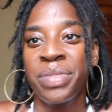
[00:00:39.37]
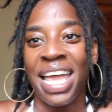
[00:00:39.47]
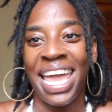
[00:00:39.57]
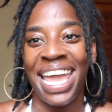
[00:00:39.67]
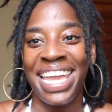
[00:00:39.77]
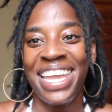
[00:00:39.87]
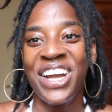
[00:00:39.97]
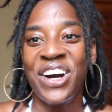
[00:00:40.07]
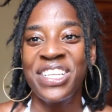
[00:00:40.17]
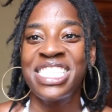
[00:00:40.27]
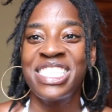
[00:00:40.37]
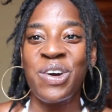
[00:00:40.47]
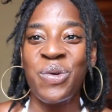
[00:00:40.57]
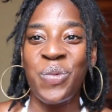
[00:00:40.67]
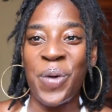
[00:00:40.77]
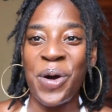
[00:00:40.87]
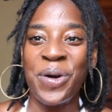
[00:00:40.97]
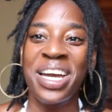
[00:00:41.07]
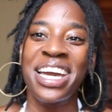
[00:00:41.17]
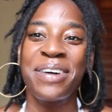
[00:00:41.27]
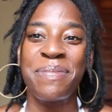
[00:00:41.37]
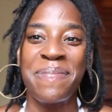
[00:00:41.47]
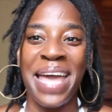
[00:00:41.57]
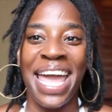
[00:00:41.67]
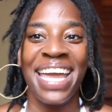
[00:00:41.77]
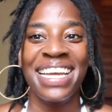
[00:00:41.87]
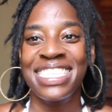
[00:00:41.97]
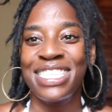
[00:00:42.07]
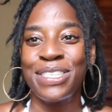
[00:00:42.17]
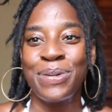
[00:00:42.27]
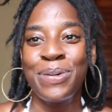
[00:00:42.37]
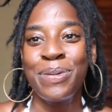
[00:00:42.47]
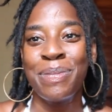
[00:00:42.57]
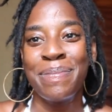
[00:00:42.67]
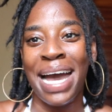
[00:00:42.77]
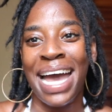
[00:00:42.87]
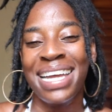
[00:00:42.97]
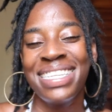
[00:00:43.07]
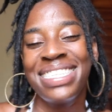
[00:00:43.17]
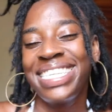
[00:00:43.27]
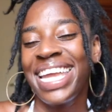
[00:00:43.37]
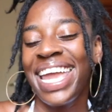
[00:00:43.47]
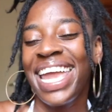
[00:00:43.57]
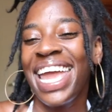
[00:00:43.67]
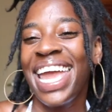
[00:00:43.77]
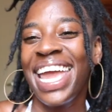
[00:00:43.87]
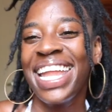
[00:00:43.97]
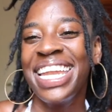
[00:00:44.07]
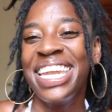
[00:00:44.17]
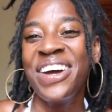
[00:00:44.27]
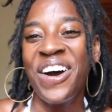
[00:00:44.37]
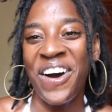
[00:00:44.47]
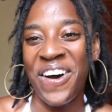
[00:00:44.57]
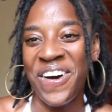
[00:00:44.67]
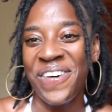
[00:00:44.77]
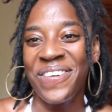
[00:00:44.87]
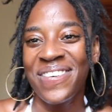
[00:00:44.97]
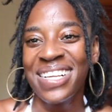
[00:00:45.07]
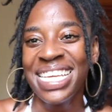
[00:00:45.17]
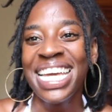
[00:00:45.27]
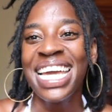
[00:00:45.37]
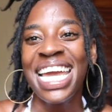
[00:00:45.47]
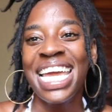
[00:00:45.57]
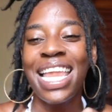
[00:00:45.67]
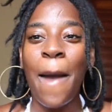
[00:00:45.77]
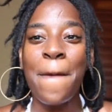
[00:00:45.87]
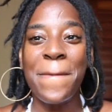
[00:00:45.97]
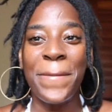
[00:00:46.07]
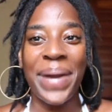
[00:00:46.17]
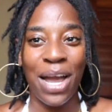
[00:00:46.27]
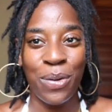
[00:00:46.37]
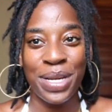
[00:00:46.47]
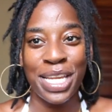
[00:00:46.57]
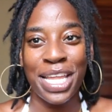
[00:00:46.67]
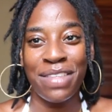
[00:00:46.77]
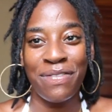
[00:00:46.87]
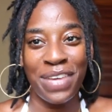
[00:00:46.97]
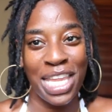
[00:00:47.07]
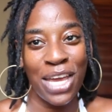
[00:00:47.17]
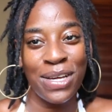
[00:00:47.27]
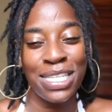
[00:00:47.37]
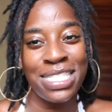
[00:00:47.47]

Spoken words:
Hey y'all, so welcome back to my channel, and I'm back with another video.